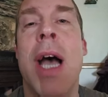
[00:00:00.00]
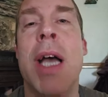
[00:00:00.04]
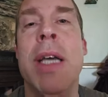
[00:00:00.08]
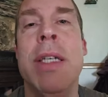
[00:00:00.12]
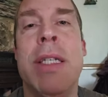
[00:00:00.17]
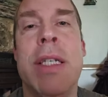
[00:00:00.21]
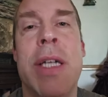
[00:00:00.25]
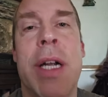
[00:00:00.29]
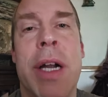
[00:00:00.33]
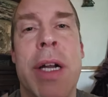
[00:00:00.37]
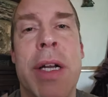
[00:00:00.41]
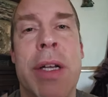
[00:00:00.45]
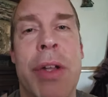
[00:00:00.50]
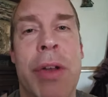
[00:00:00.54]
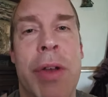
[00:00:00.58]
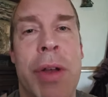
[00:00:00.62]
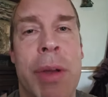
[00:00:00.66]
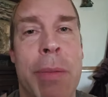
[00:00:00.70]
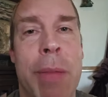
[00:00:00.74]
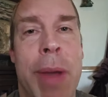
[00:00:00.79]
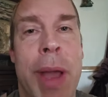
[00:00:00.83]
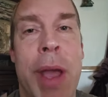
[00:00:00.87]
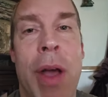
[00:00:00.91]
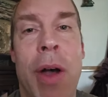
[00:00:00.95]
I started
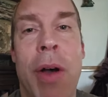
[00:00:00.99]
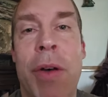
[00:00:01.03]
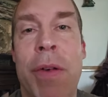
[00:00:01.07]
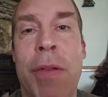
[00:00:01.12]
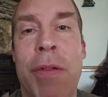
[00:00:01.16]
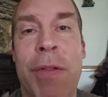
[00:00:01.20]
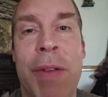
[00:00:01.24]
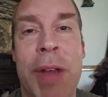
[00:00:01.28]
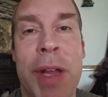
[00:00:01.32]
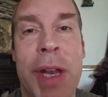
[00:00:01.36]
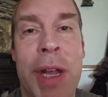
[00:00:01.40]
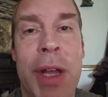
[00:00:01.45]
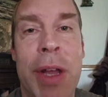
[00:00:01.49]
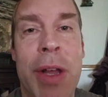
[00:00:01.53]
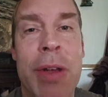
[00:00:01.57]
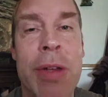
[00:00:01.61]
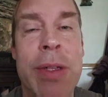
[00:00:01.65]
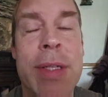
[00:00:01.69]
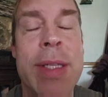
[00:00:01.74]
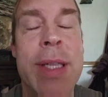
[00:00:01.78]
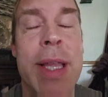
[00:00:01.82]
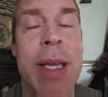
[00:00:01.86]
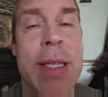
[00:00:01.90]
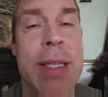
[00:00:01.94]
doing my own
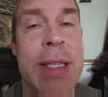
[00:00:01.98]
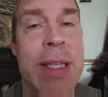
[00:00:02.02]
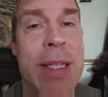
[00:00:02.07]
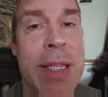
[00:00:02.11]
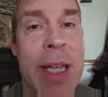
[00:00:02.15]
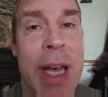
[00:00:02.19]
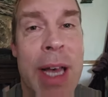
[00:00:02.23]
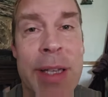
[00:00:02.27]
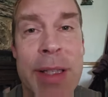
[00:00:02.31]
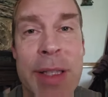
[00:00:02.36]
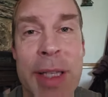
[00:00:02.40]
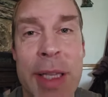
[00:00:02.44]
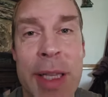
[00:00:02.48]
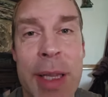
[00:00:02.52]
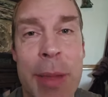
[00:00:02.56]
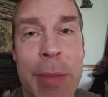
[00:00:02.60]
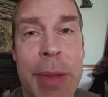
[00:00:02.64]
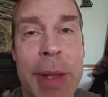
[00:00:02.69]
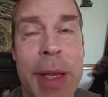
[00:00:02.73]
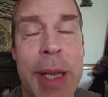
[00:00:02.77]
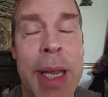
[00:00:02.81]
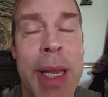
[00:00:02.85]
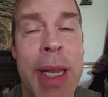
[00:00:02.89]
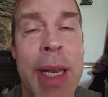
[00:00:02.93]
videos. They sucked in the
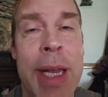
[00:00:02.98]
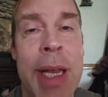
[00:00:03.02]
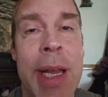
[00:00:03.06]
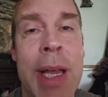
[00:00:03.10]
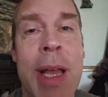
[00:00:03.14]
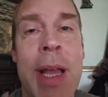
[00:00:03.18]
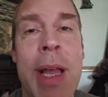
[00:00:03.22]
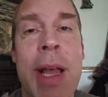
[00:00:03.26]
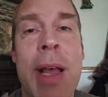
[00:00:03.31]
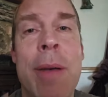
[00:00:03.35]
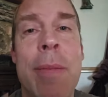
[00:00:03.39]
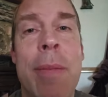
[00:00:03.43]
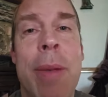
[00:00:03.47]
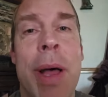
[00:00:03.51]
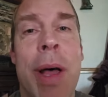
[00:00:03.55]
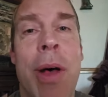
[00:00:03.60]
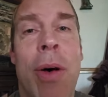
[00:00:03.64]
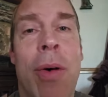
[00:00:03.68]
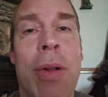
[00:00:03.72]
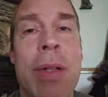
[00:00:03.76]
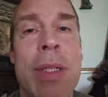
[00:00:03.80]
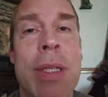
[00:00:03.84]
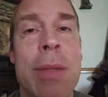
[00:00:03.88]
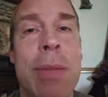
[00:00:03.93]
beginning, but
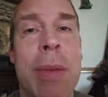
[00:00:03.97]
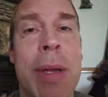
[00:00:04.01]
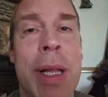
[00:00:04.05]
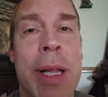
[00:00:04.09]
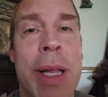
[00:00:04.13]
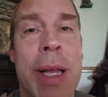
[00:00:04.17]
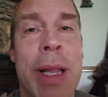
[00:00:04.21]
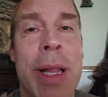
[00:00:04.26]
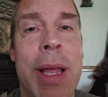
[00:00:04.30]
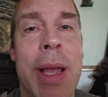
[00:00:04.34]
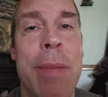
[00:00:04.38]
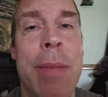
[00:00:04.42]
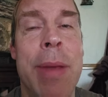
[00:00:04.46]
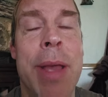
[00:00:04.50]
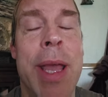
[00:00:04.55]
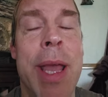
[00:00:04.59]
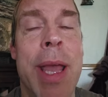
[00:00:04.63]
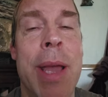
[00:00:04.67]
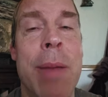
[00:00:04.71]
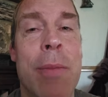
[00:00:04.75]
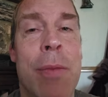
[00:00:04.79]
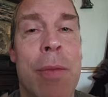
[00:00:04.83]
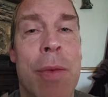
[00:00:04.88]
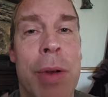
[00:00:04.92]
ultimately they
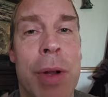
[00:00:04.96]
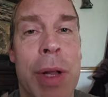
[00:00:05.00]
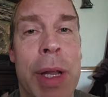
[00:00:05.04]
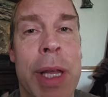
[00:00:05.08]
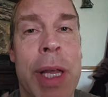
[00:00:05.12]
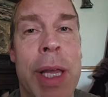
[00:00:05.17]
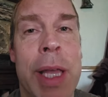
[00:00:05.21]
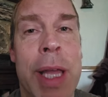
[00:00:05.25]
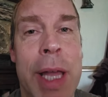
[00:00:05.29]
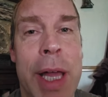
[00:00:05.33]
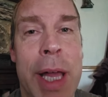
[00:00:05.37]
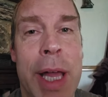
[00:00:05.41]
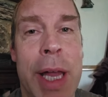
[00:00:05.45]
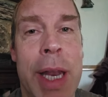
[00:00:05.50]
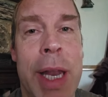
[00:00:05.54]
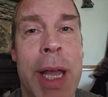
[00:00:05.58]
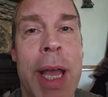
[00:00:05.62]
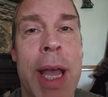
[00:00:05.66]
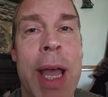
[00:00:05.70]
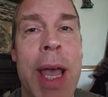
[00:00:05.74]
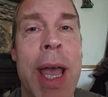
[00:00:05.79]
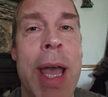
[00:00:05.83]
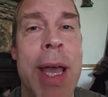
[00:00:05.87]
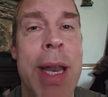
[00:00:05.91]
became really good
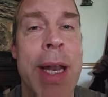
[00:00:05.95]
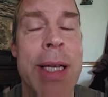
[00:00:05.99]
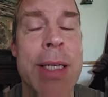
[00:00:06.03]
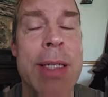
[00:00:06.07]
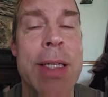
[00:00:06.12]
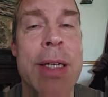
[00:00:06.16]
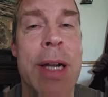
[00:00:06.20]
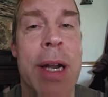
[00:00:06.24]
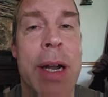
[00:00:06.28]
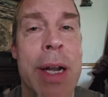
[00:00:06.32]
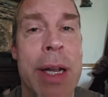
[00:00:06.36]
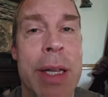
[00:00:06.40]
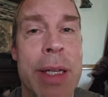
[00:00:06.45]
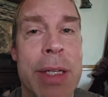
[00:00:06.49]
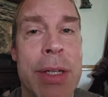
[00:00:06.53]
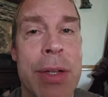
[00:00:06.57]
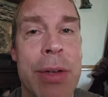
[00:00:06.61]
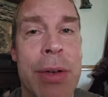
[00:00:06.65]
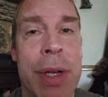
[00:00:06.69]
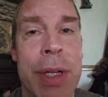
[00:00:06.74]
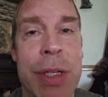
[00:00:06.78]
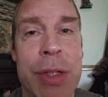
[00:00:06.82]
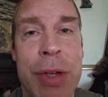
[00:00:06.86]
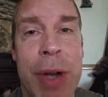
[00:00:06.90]
and I started
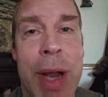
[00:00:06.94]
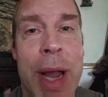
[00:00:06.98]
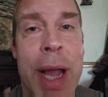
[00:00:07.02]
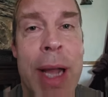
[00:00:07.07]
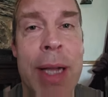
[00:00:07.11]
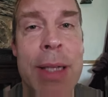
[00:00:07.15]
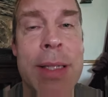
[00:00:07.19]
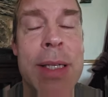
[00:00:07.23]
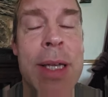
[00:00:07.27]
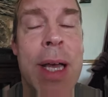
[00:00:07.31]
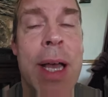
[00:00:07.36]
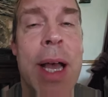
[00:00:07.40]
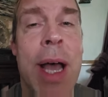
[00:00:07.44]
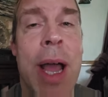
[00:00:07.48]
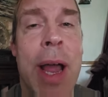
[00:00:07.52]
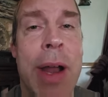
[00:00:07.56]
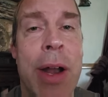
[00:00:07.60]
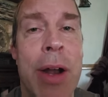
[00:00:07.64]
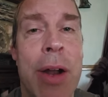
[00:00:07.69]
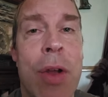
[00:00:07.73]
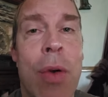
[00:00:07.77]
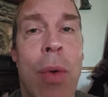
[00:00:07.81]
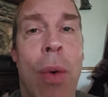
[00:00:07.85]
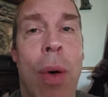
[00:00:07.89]
to attract
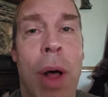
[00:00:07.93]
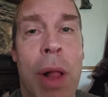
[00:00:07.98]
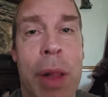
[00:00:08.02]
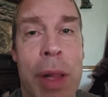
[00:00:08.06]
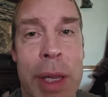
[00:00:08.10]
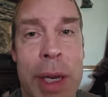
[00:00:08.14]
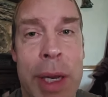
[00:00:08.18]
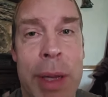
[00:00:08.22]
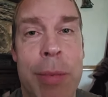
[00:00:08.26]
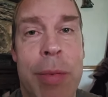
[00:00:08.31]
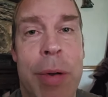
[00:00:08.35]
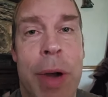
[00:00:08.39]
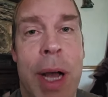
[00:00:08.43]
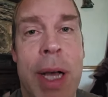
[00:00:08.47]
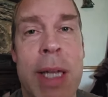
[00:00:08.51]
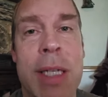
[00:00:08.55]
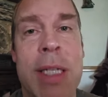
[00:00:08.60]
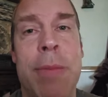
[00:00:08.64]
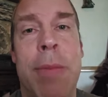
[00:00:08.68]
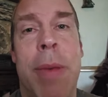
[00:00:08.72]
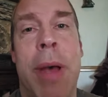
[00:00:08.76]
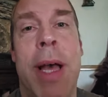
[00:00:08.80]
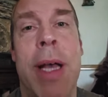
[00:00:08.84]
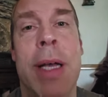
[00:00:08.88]
higher quality
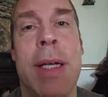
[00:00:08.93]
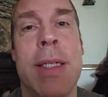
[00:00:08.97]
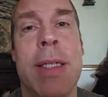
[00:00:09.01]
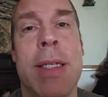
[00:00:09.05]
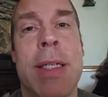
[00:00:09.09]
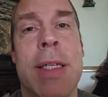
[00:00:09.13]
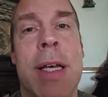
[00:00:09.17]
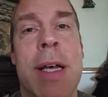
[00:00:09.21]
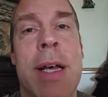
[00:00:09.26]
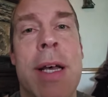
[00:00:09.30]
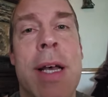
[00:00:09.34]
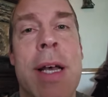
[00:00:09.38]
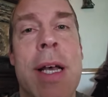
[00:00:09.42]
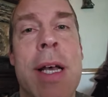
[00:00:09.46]
prospects.